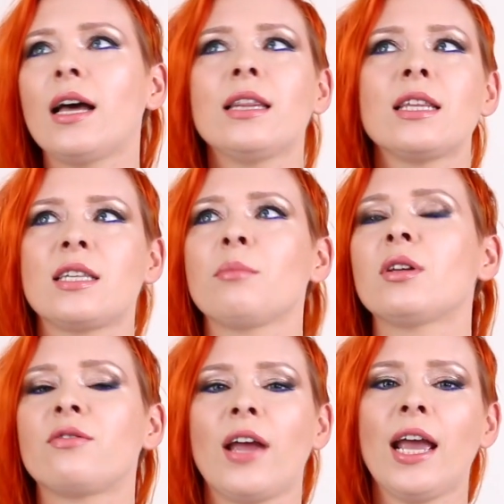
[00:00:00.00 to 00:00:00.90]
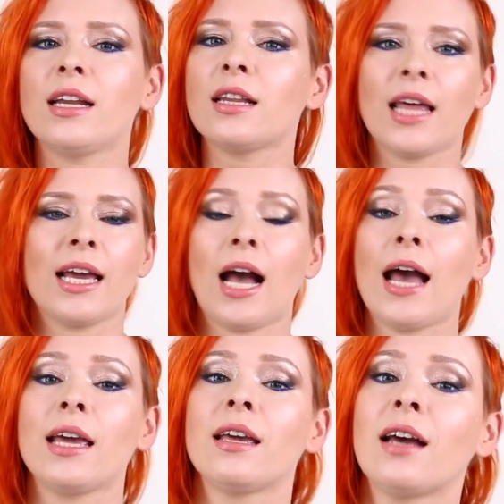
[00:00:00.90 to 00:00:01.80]
In the similar vein, like
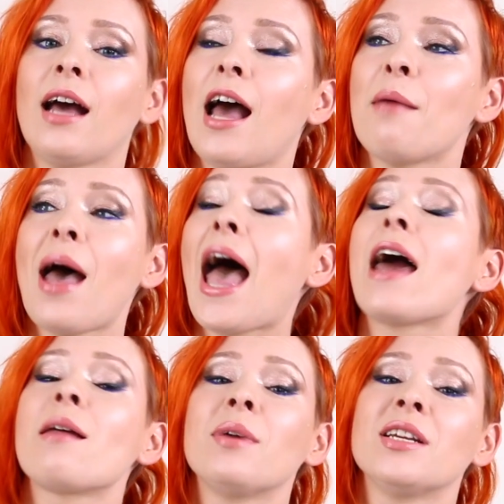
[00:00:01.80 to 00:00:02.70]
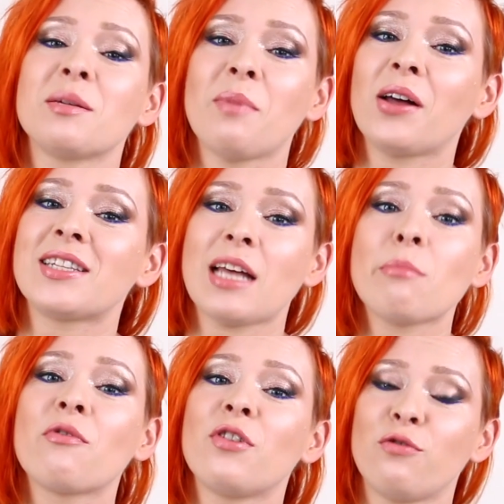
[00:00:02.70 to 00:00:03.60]
I am adamant about
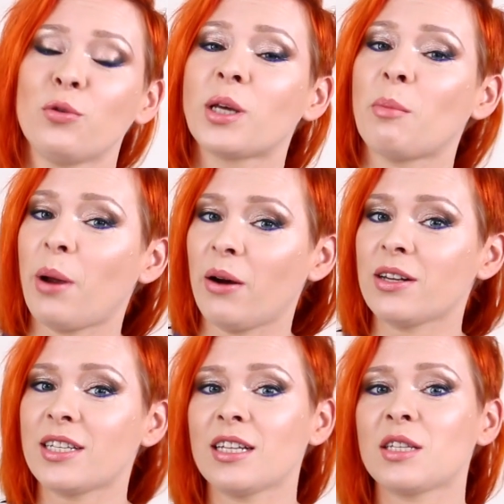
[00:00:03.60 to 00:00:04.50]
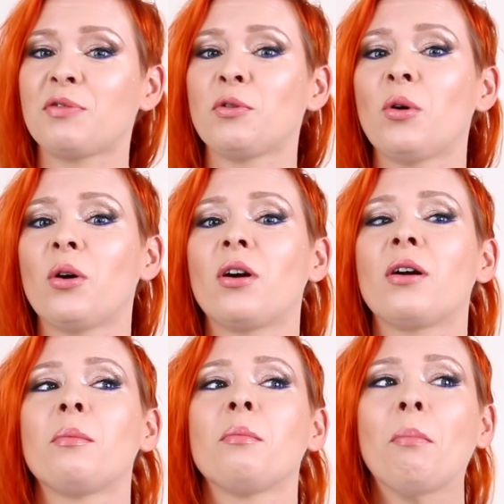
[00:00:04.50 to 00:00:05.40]
some of the food comparisons
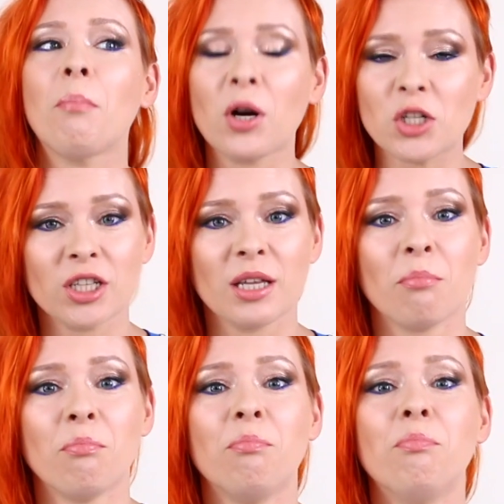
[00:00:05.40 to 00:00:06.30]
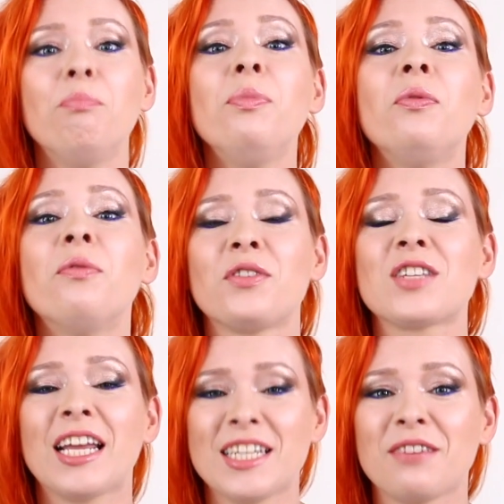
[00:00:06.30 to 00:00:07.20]
for partially
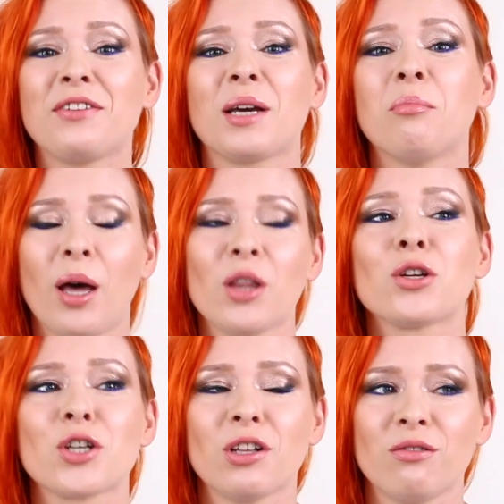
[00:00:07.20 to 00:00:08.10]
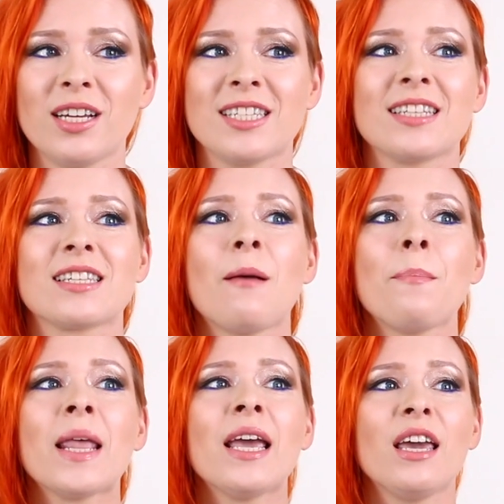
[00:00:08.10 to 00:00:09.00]
scientific and biological reasons.
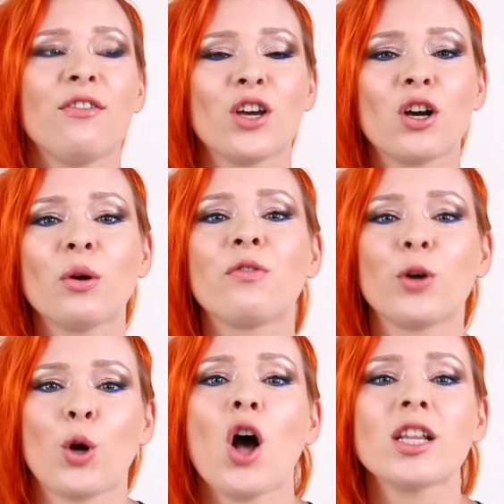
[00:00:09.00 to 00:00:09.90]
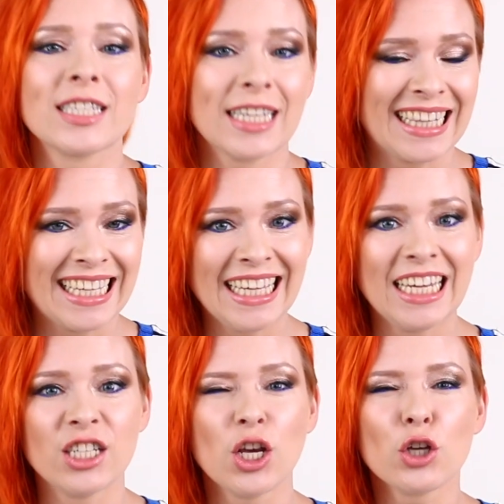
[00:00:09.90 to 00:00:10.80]
If you constantly
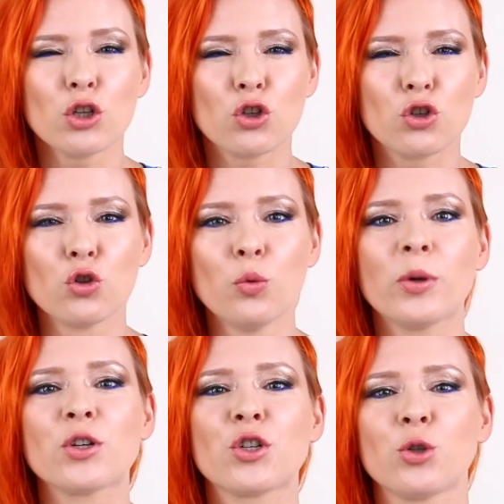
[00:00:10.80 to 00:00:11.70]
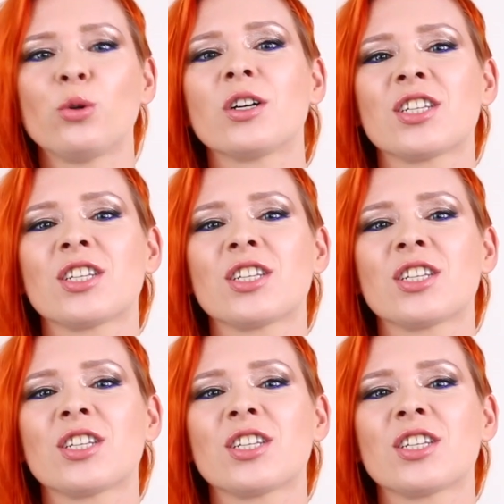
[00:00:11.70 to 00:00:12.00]
eat super sugar